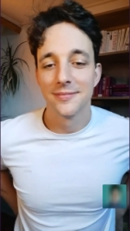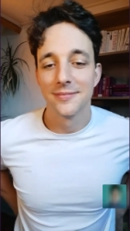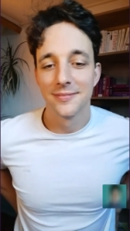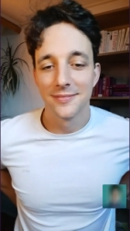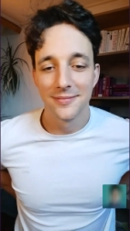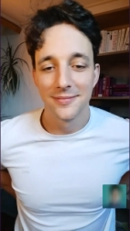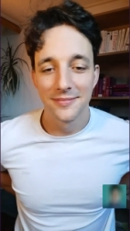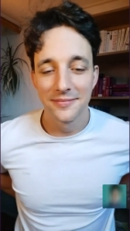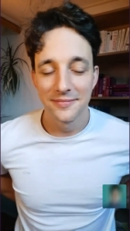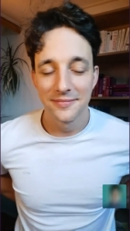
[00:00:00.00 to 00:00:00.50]

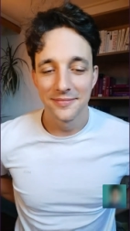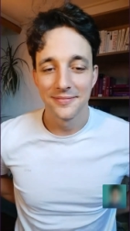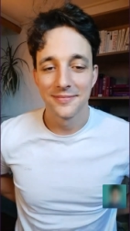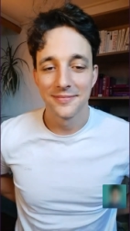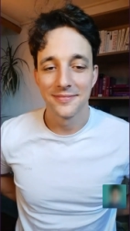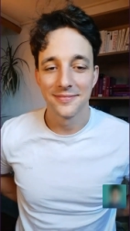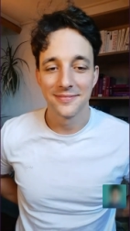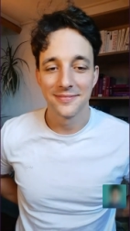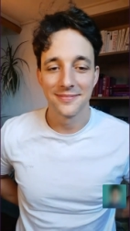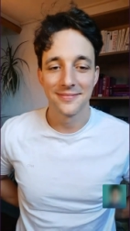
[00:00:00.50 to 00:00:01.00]
Yes, I
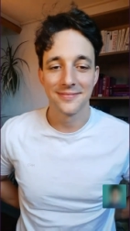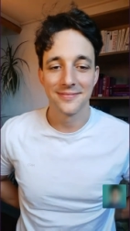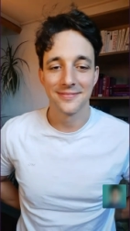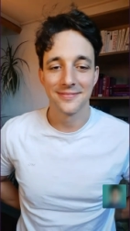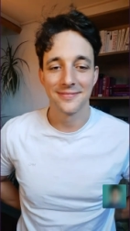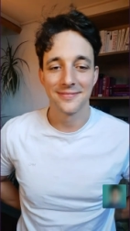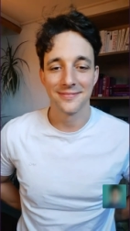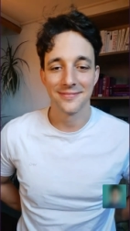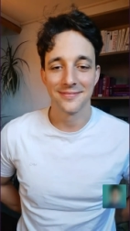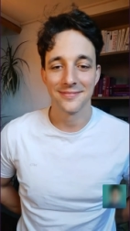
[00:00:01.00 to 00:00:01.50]
actually have a
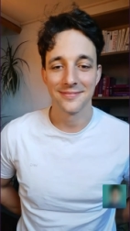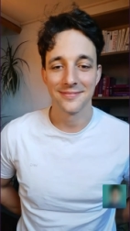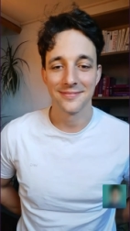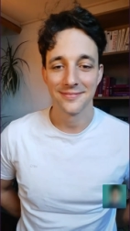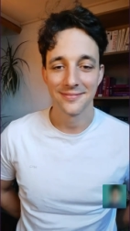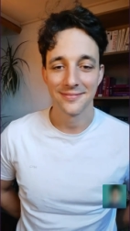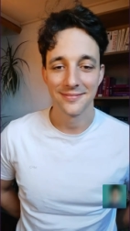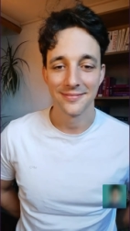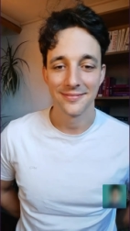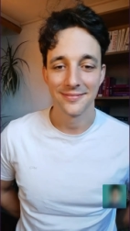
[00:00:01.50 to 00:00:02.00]
cat
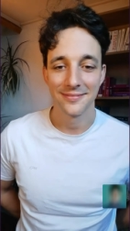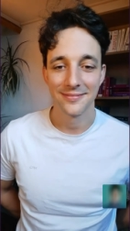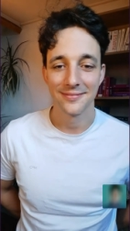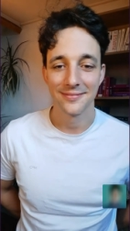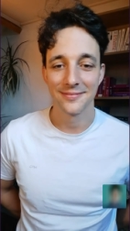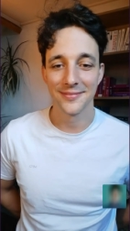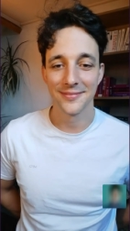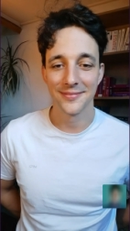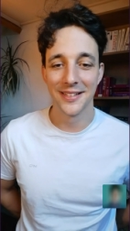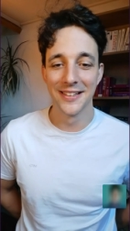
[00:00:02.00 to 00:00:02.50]

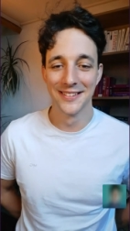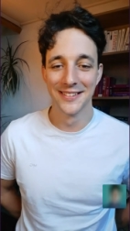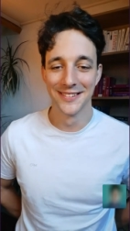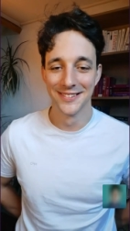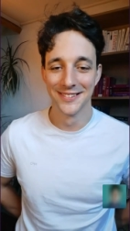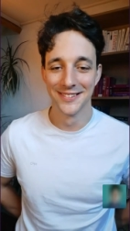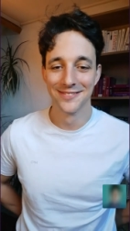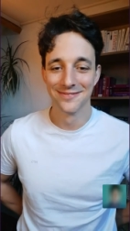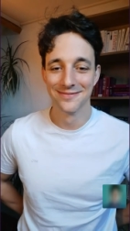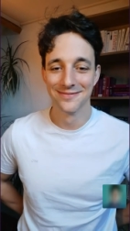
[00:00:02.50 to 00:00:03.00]
and
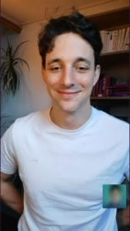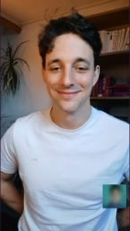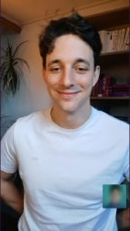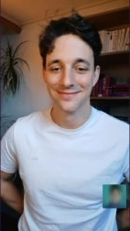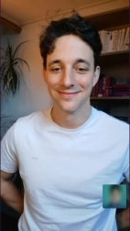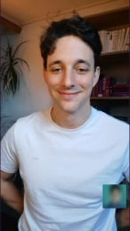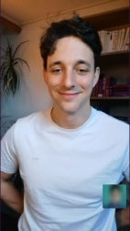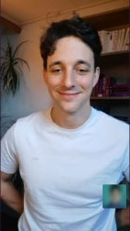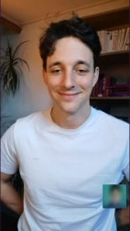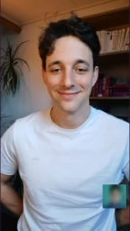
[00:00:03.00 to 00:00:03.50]
they
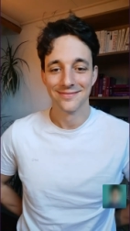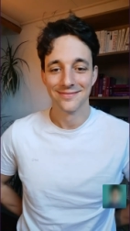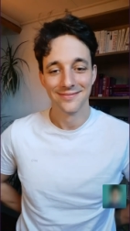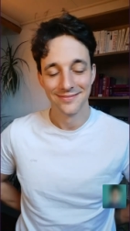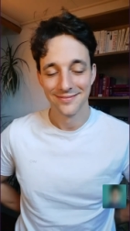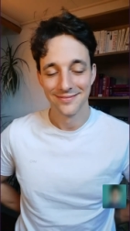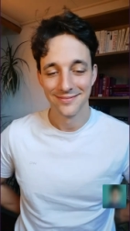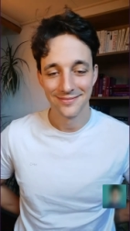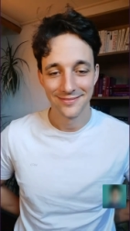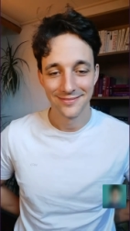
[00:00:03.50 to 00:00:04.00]
like to
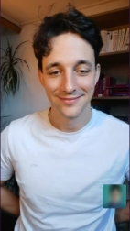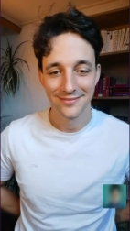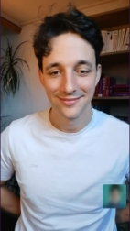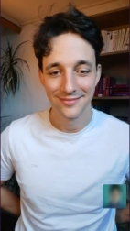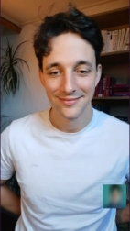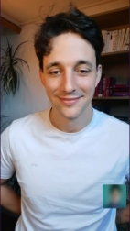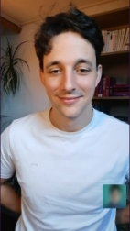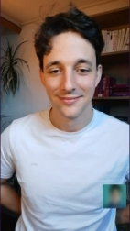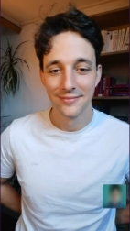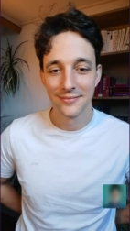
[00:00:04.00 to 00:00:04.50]
eat like
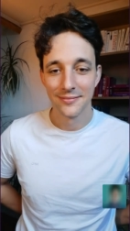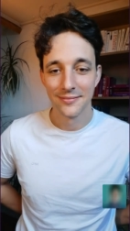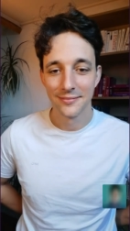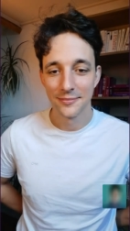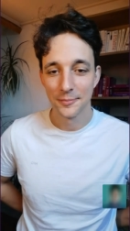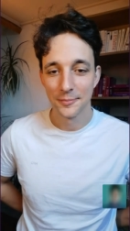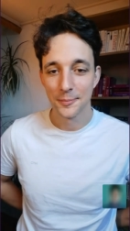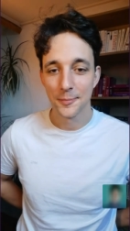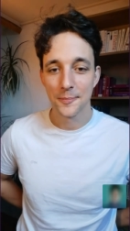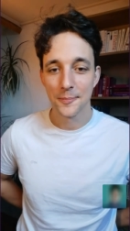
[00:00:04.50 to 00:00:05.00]

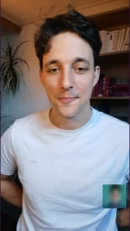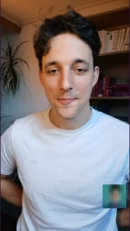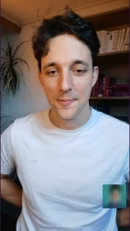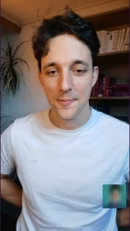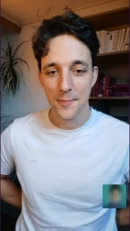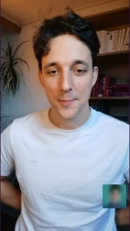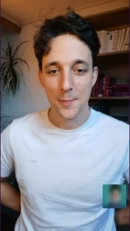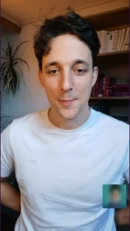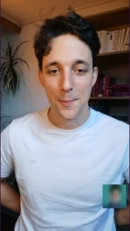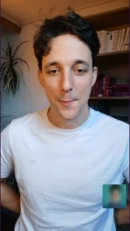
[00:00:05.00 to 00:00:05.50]
expensive food,
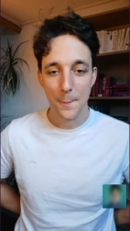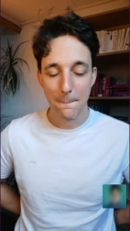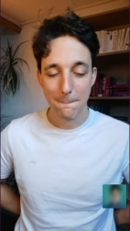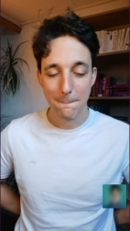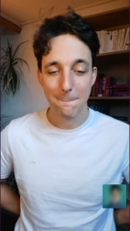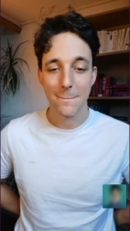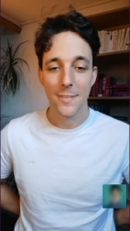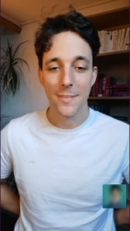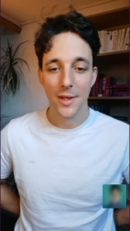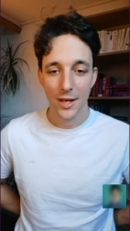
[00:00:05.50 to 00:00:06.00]
so
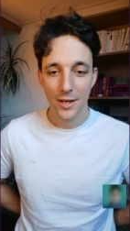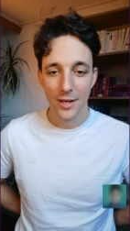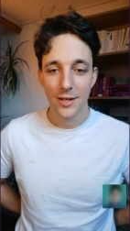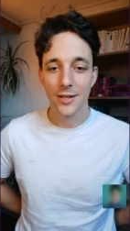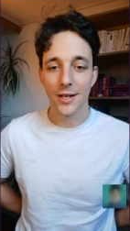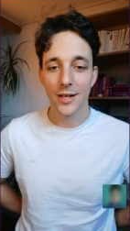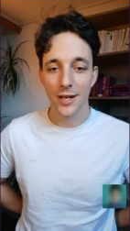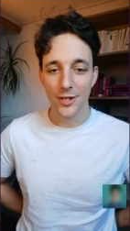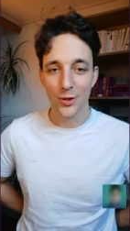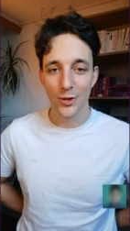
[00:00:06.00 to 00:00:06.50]
we have Yeah,
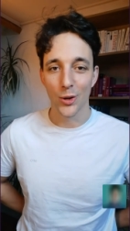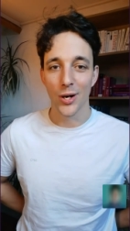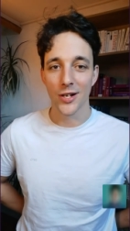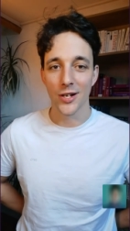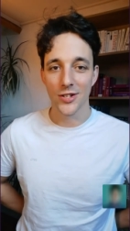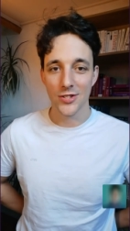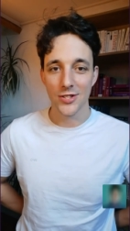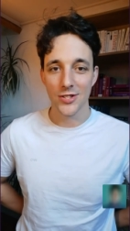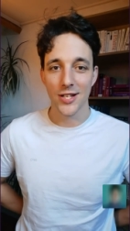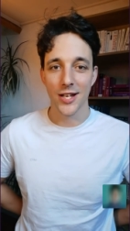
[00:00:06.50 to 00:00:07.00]
you
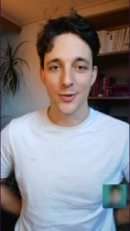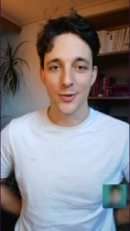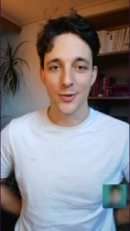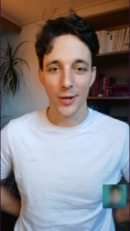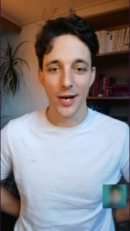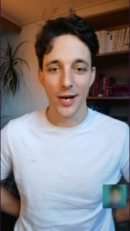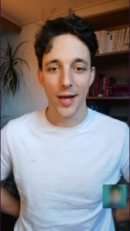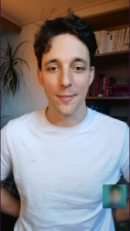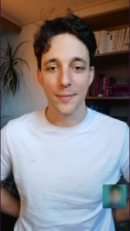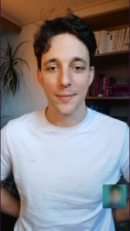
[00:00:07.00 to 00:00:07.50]
understand what
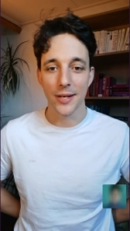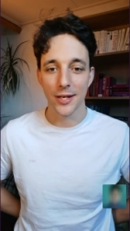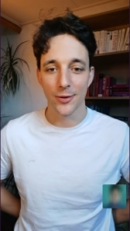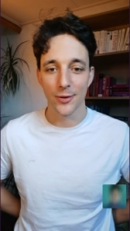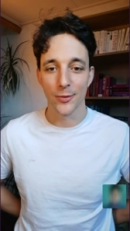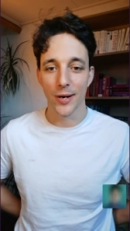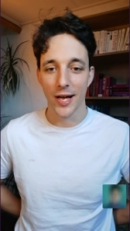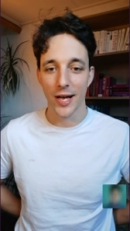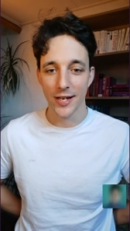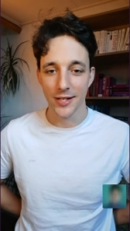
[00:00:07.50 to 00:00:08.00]
spend, I mean,
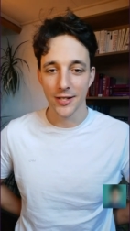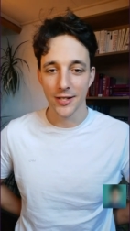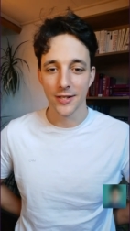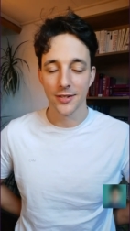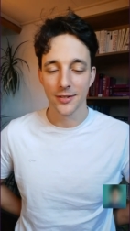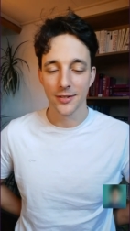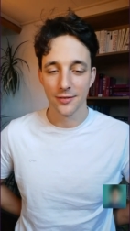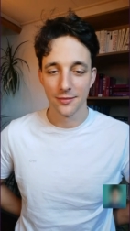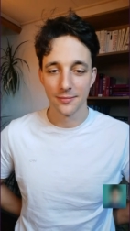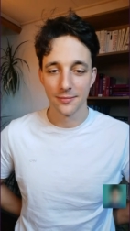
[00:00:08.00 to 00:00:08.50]
right?
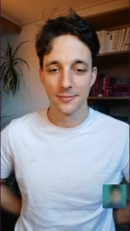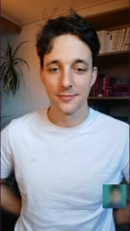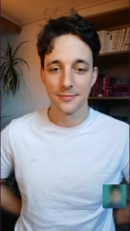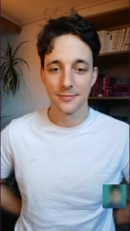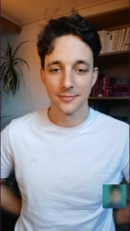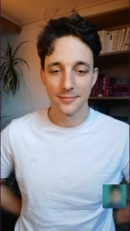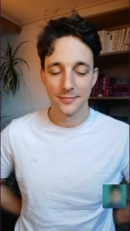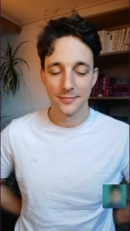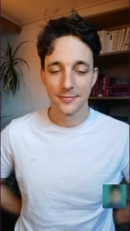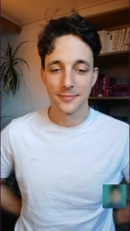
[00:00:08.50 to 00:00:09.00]
Yeah.
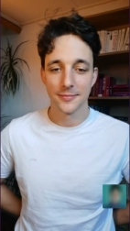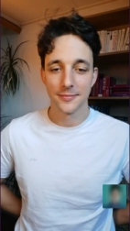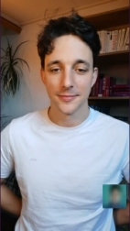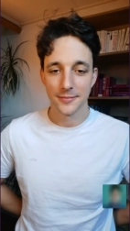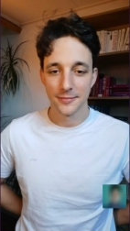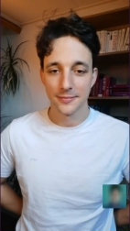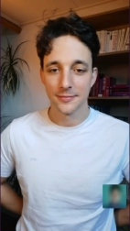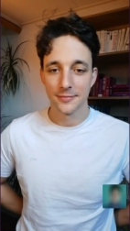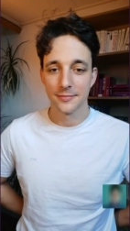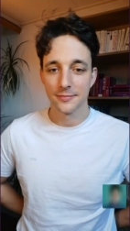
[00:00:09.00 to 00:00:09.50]
We
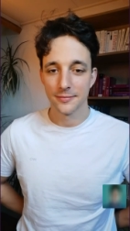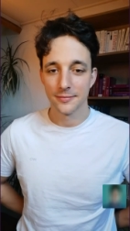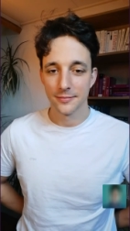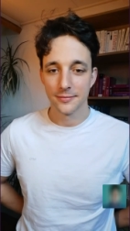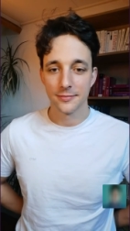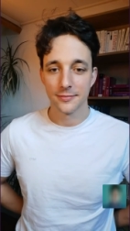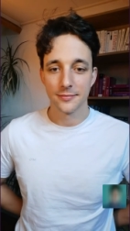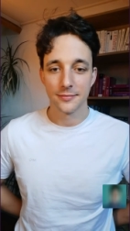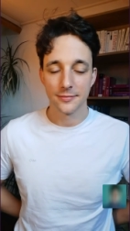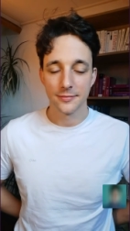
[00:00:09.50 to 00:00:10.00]
have to
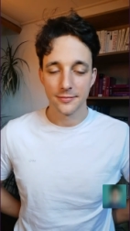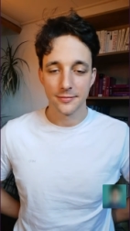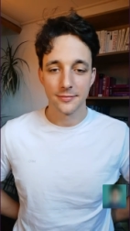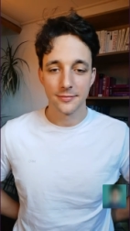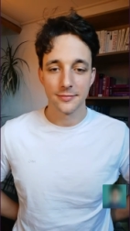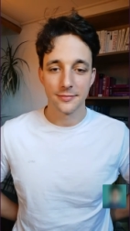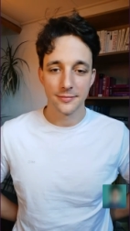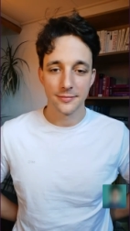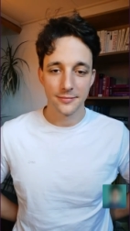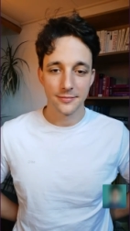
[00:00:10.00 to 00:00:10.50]
spend a lot
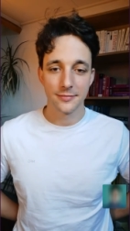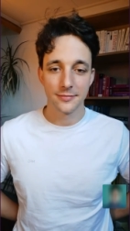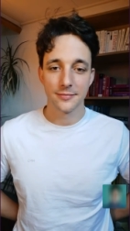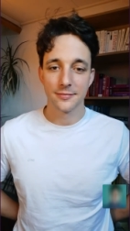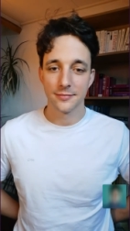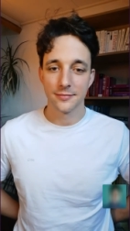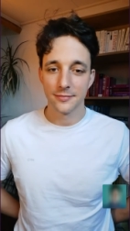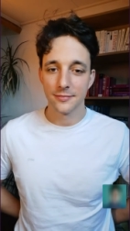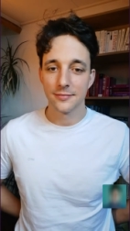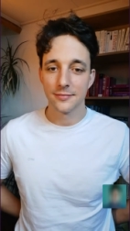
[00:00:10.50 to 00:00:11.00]
of money on
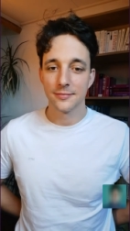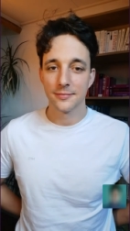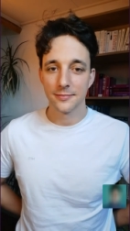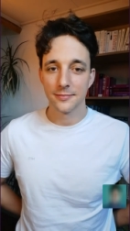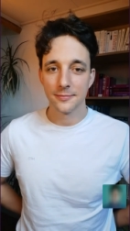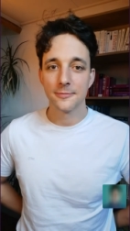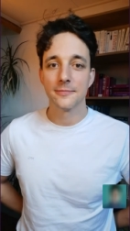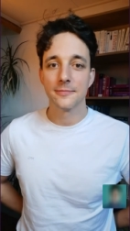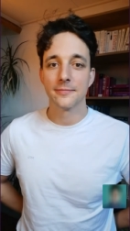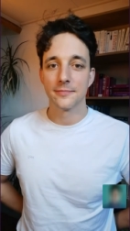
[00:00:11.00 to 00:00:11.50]
the cat
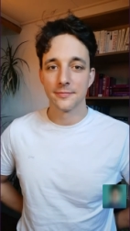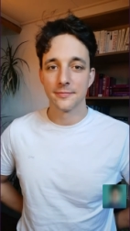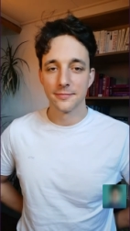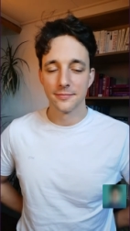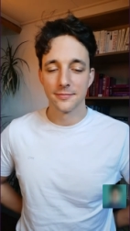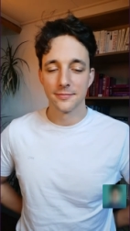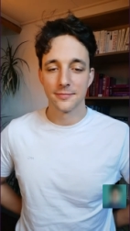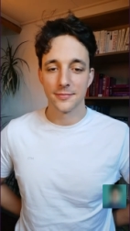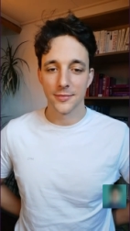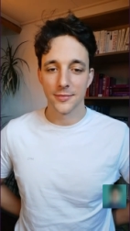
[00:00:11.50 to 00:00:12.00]
just
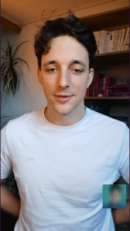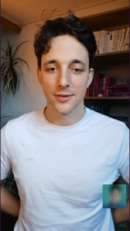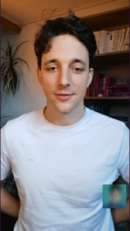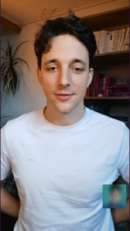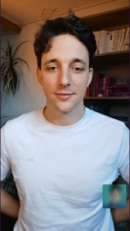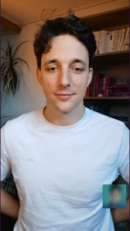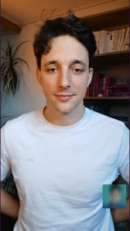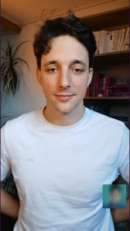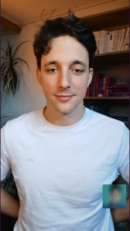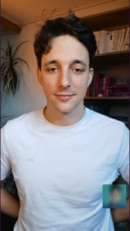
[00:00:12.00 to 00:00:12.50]
by
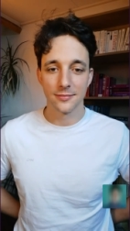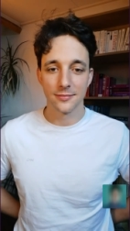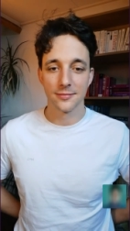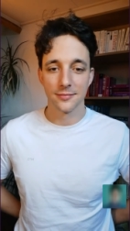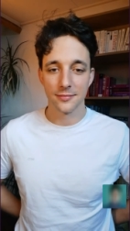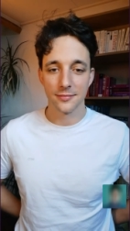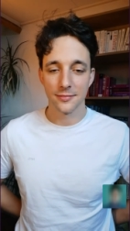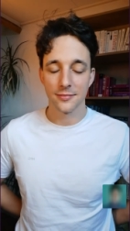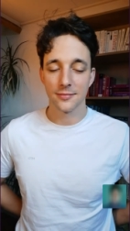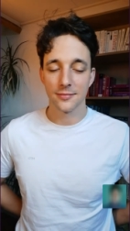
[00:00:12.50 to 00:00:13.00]
buying some
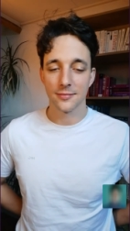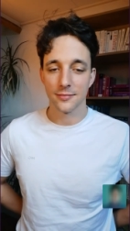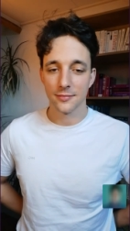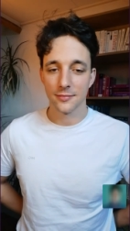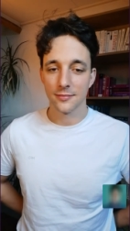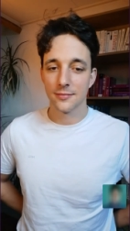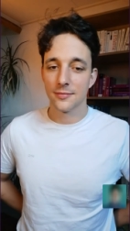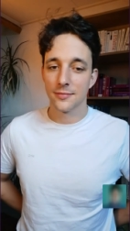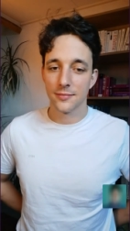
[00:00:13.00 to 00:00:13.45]
food.